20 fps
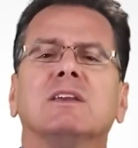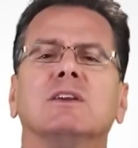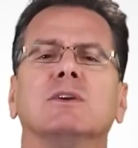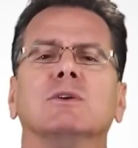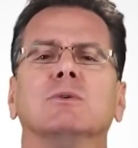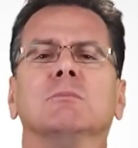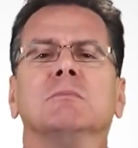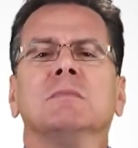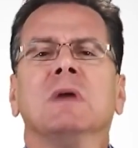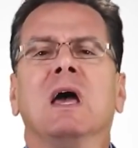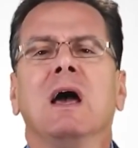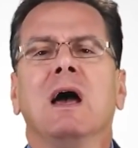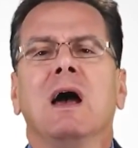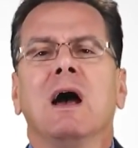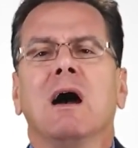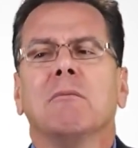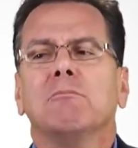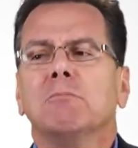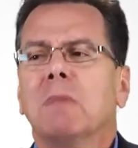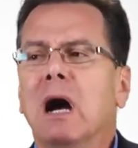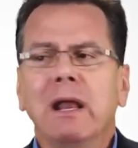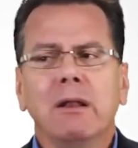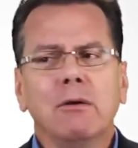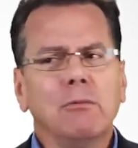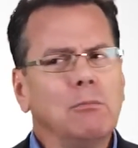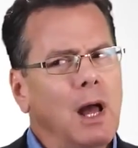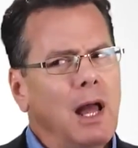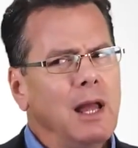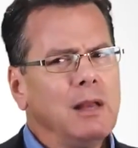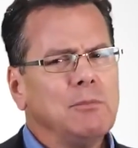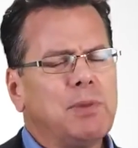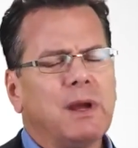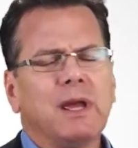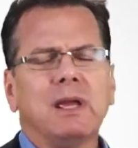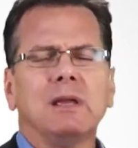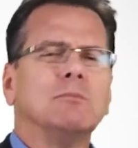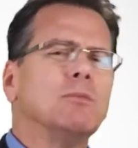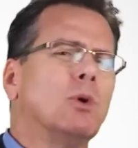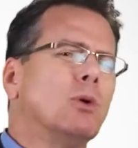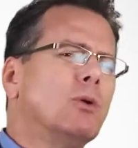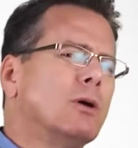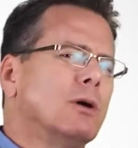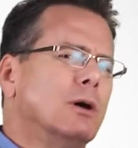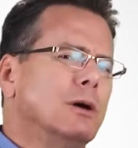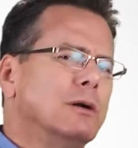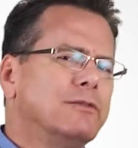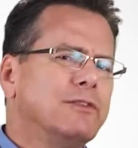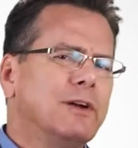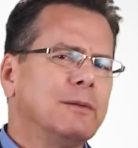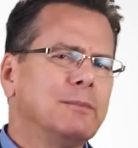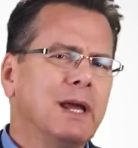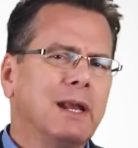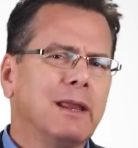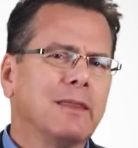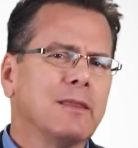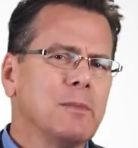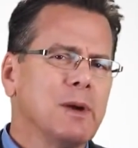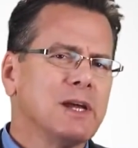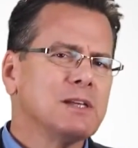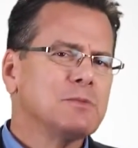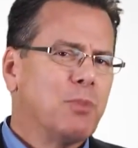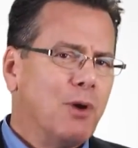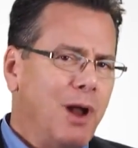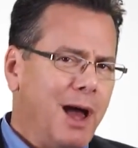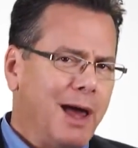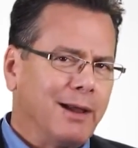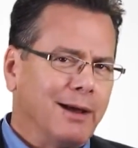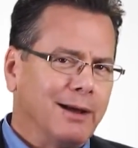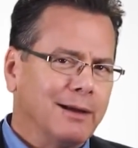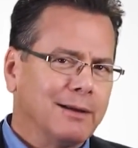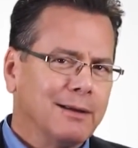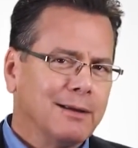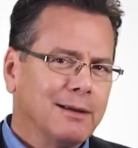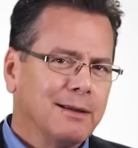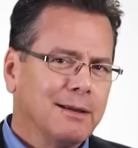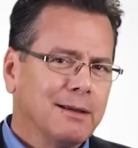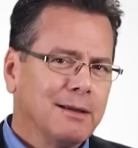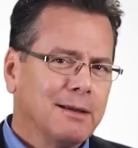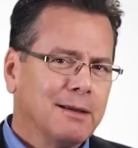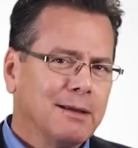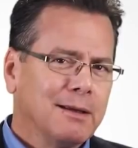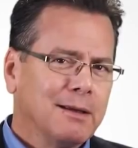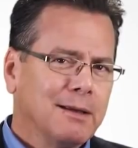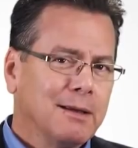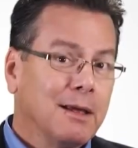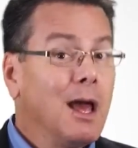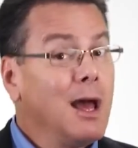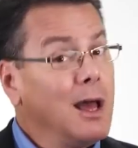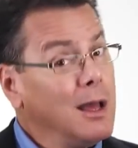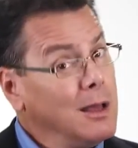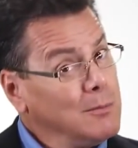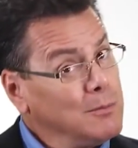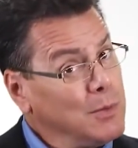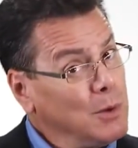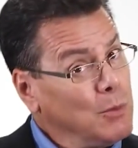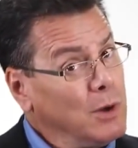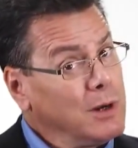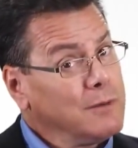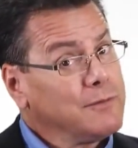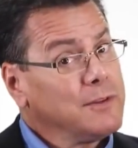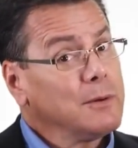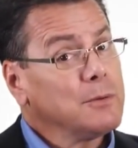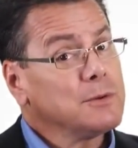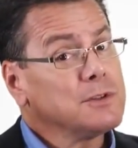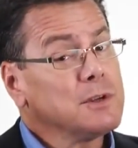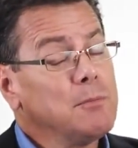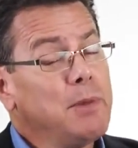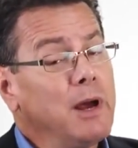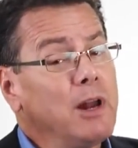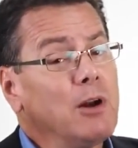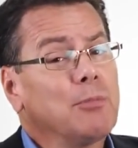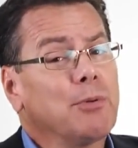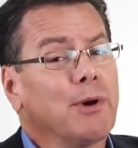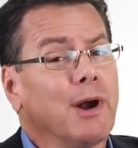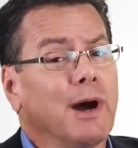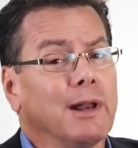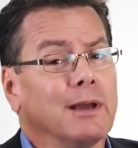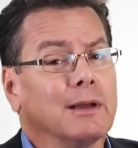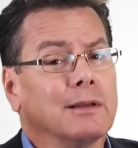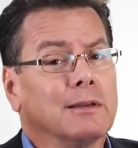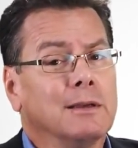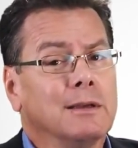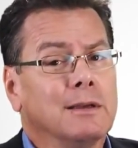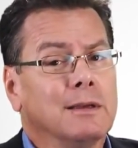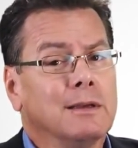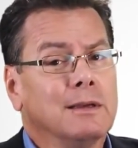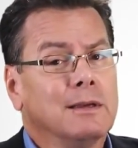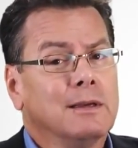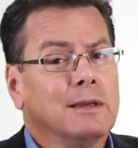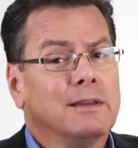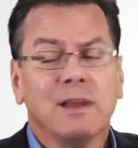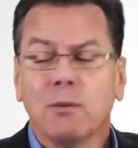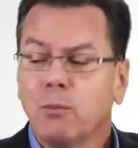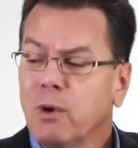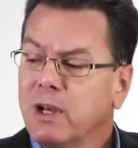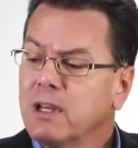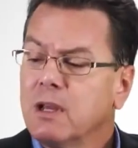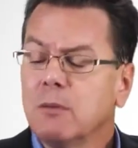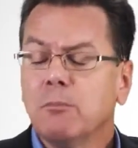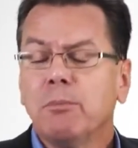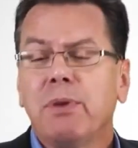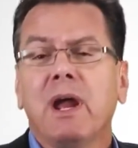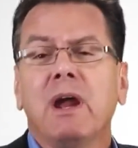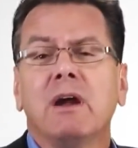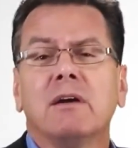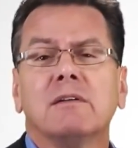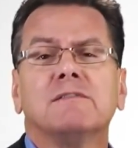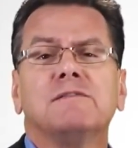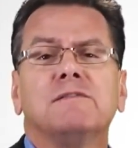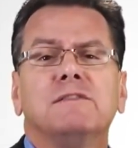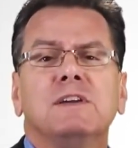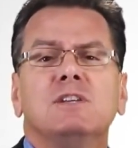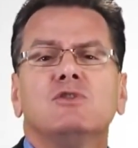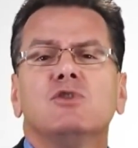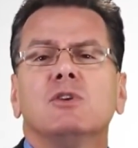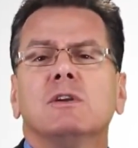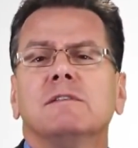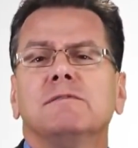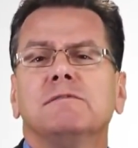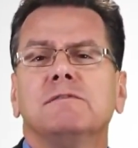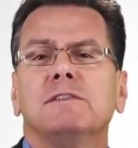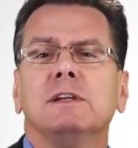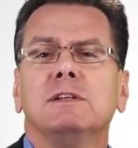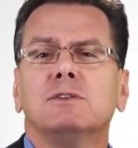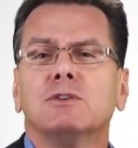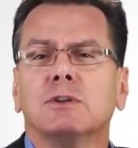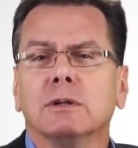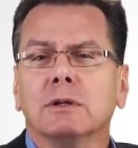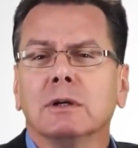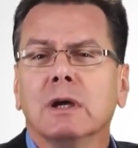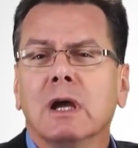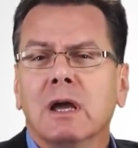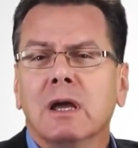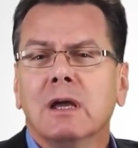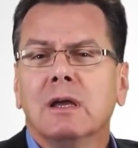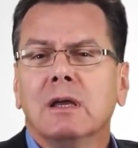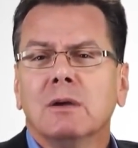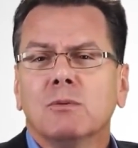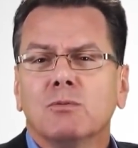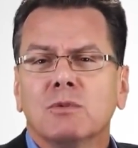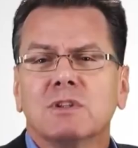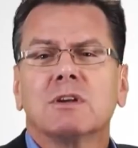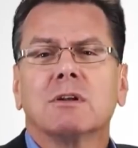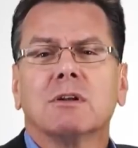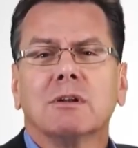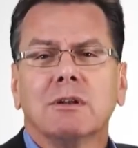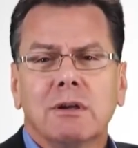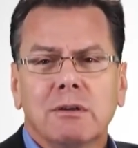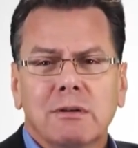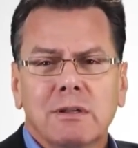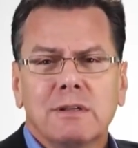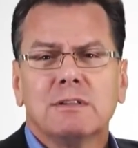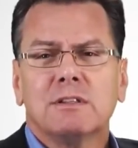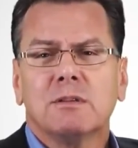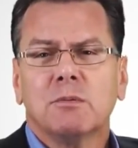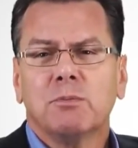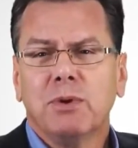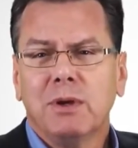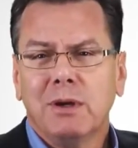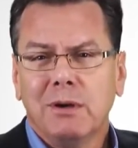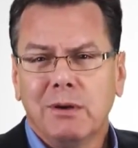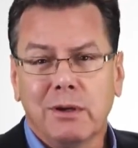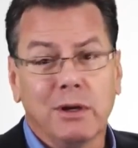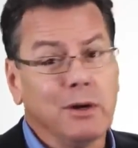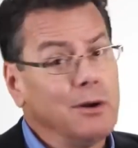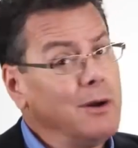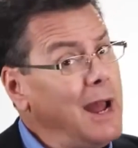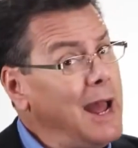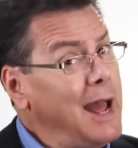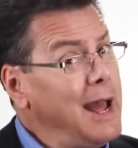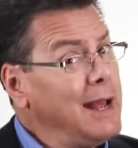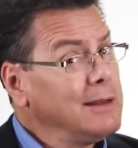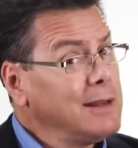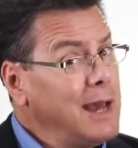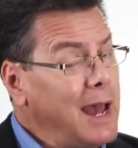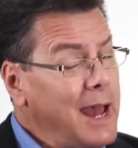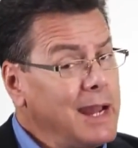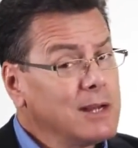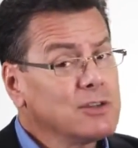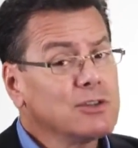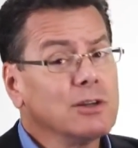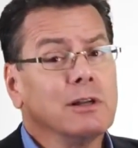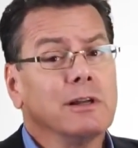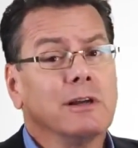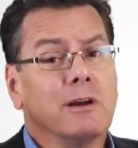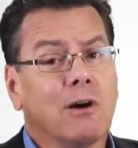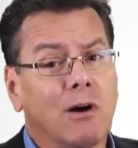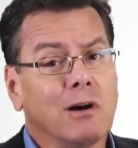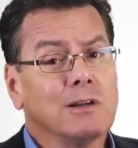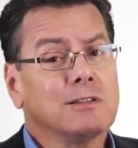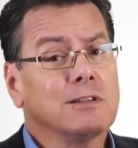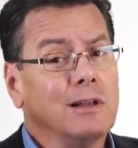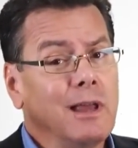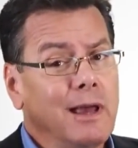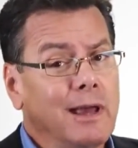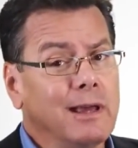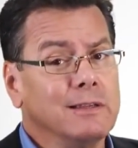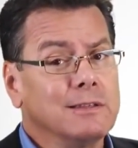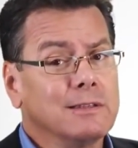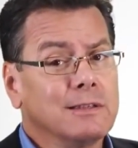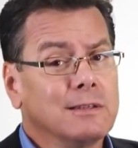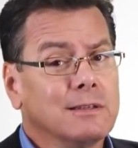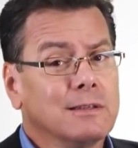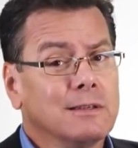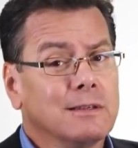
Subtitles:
you, I don't mind paying more if I'm getting the best product. But what if there was a better product that, when compared feature to feature, was clearly superior and actually cost less?